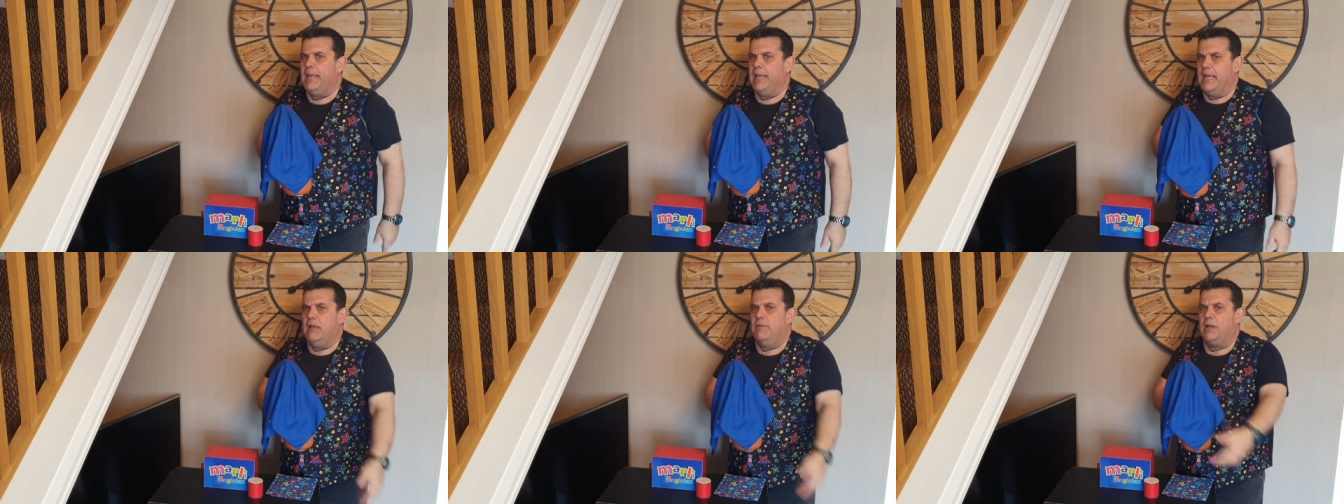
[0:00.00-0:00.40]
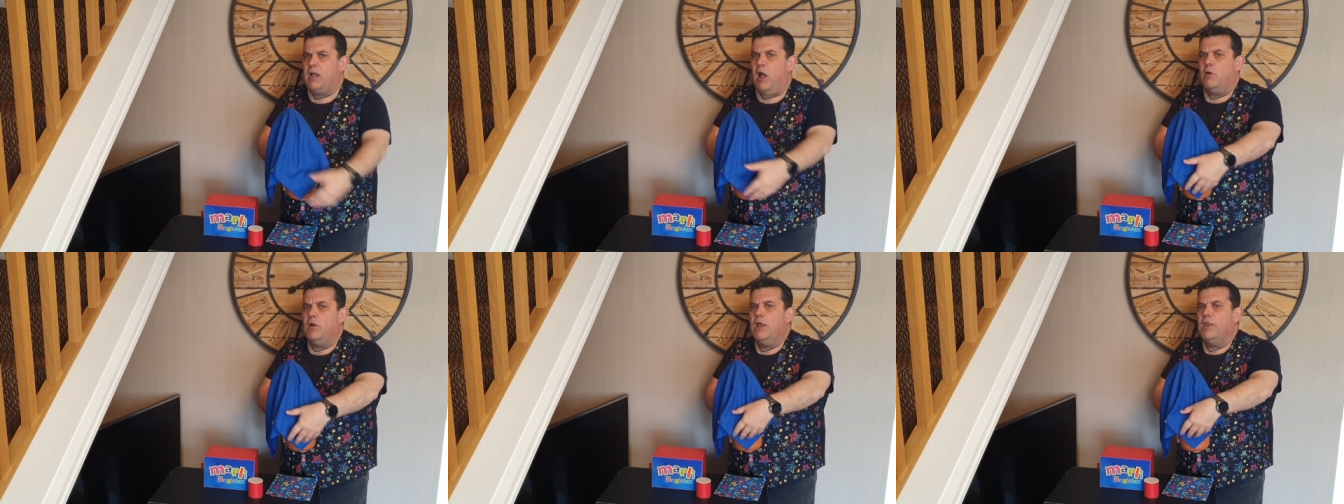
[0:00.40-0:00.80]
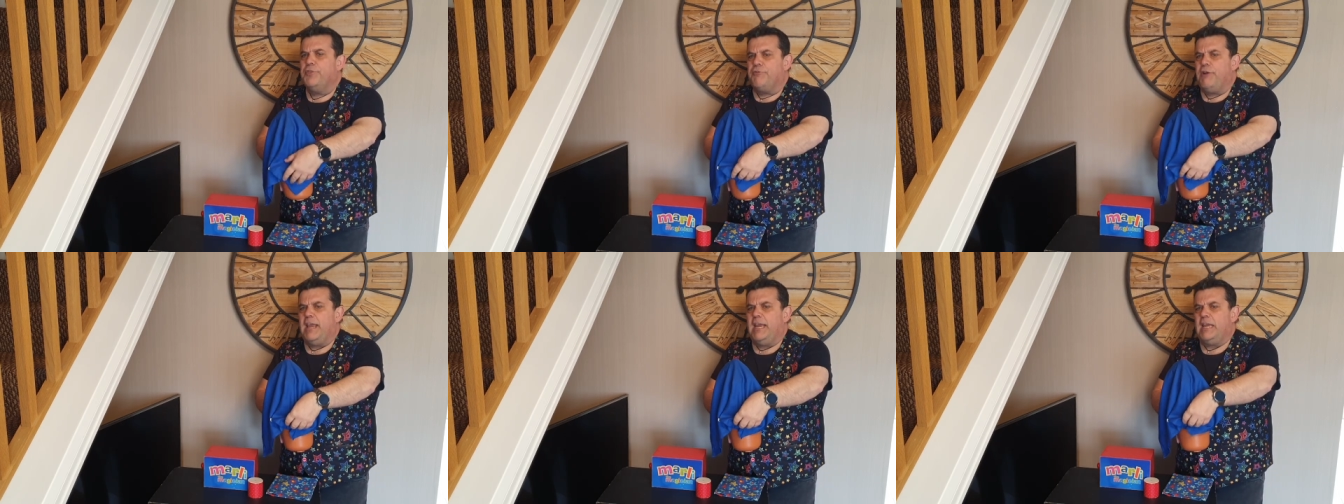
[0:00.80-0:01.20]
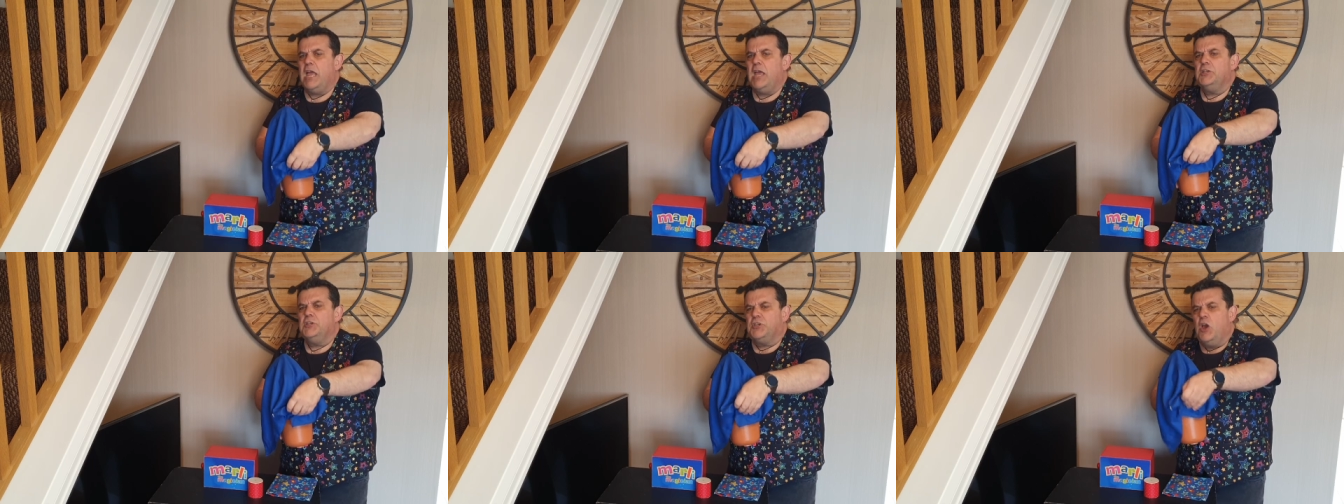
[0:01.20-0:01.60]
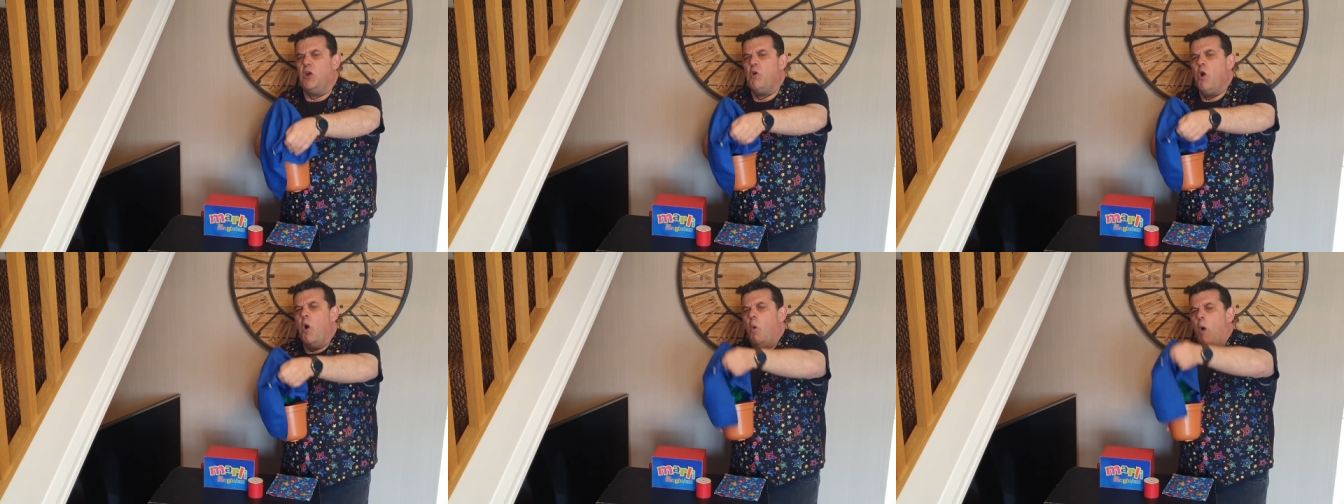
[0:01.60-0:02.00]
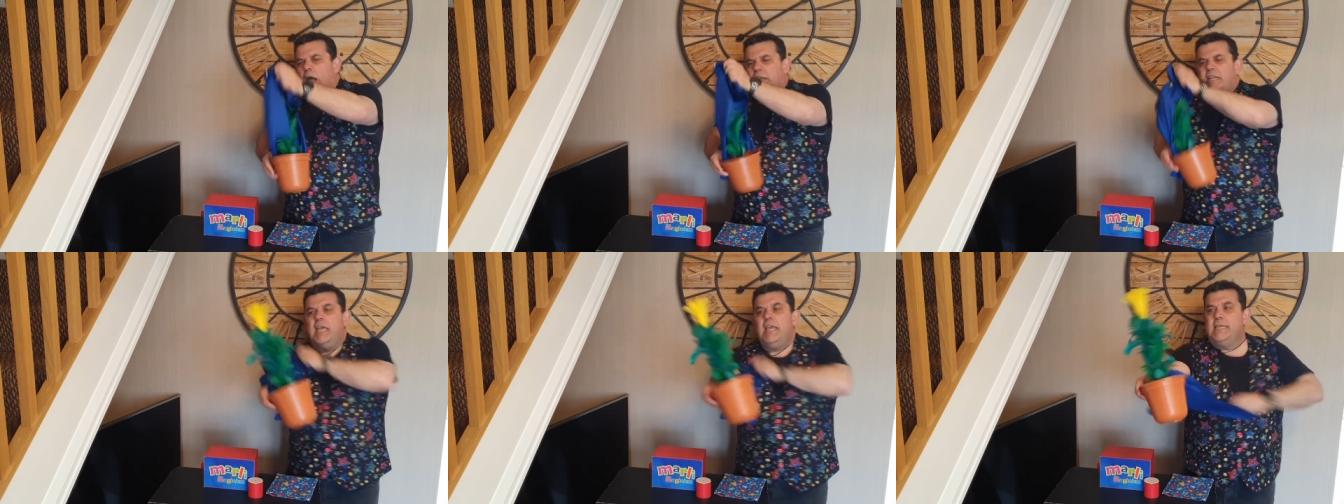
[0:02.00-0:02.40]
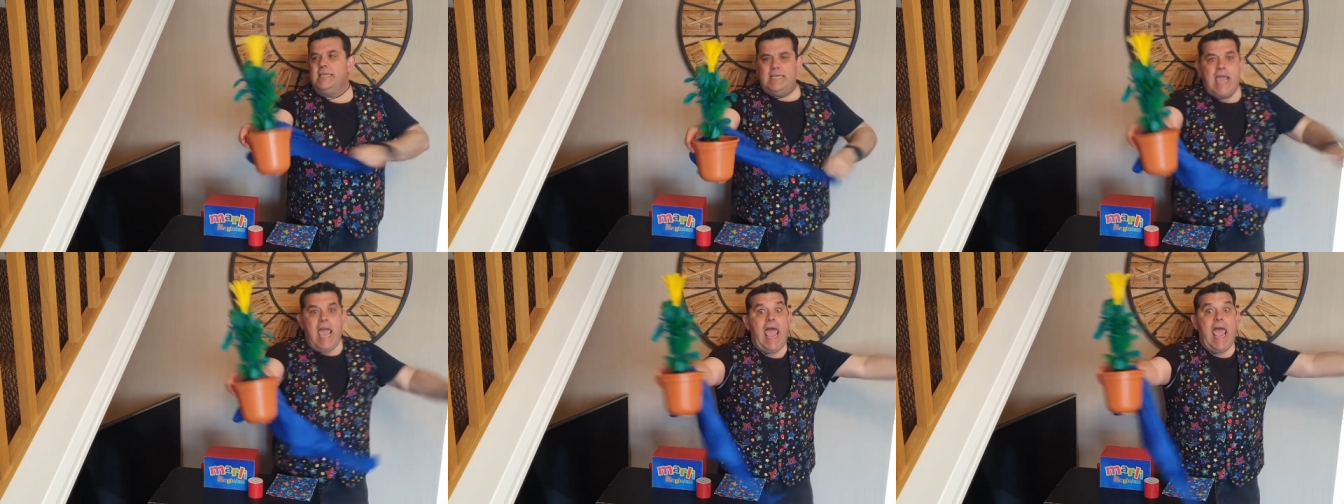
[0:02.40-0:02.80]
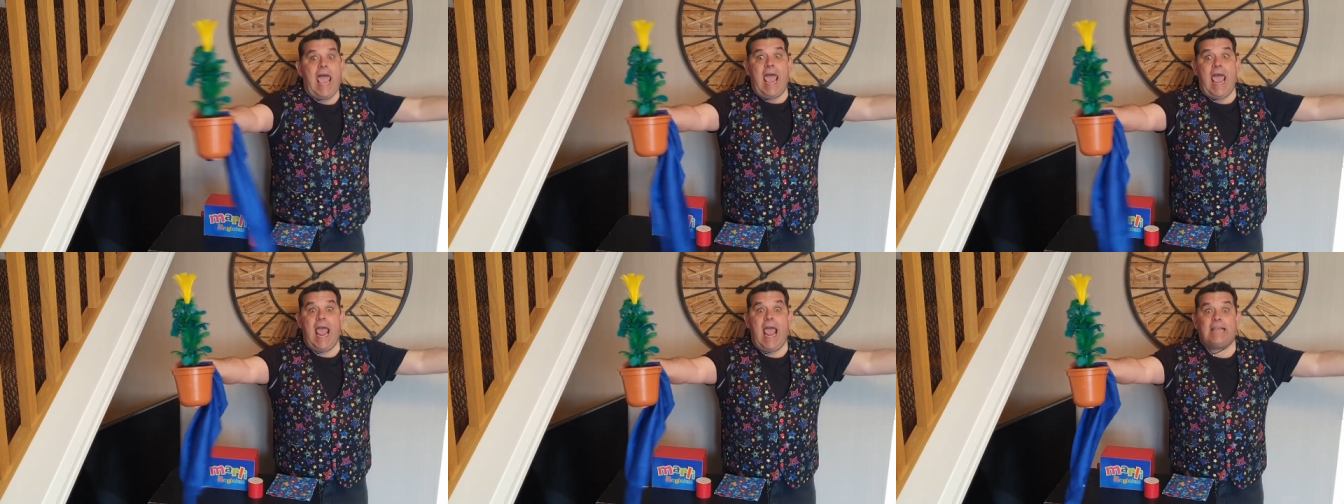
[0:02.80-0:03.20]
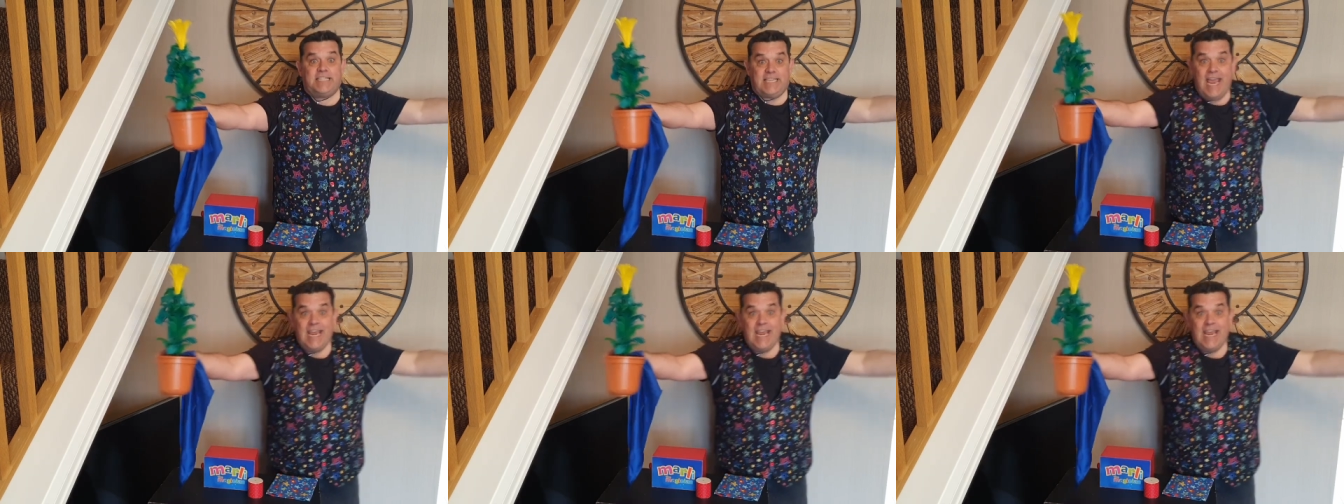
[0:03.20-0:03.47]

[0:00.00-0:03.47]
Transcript: Here we go. Three, two, one. Yes!